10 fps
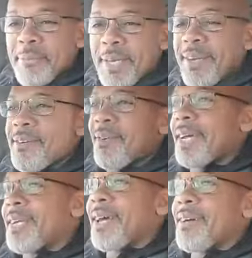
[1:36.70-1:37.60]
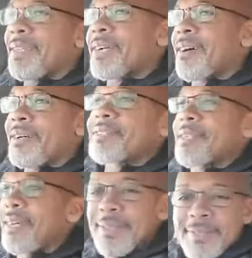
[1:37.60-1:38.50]
up here. Right now the car
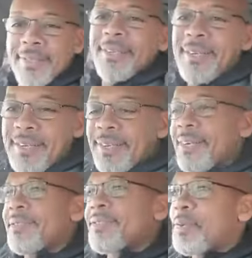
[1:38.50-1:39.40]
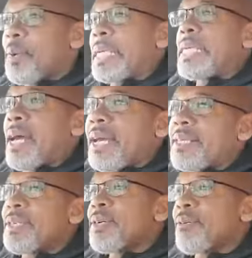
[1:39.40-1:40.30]
says it's
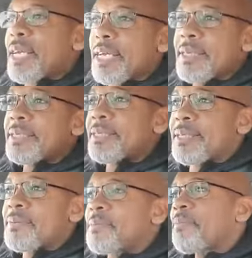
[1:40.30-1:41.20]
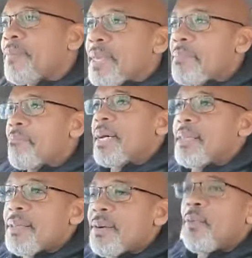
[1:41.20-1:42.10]
twenty-nine degrees,
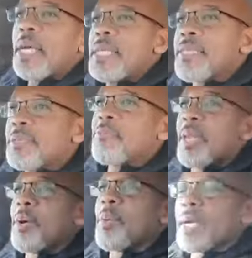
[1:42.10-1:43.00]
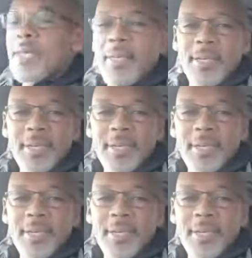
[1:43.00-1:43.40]
but the wind is blowing,